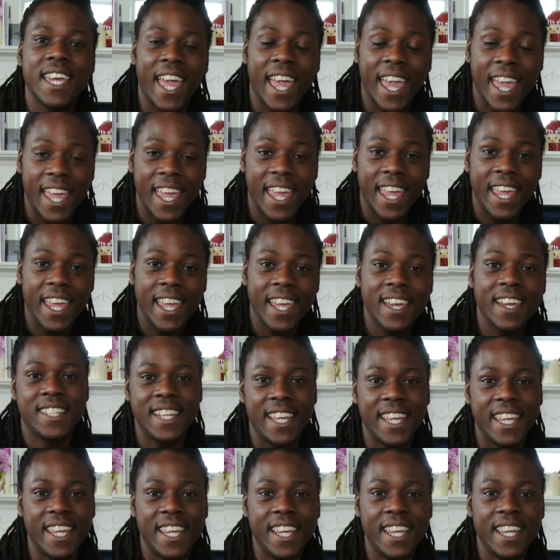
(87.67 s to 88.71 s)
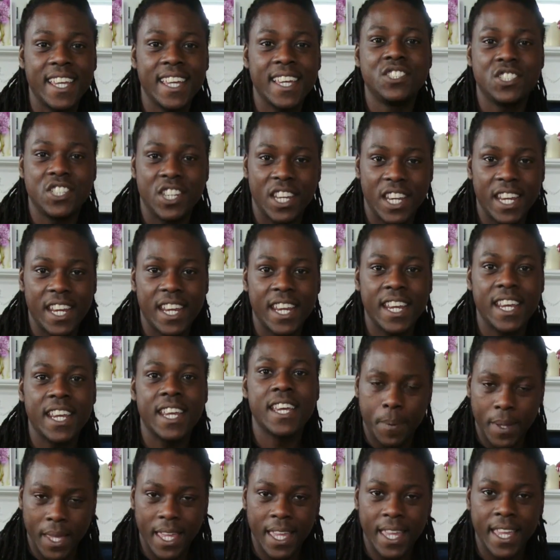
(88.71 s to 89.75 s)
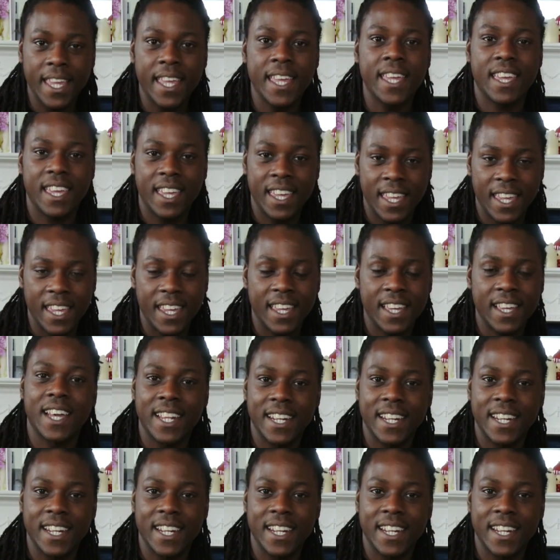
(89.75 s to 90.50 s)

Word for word: A, D, G, B, E.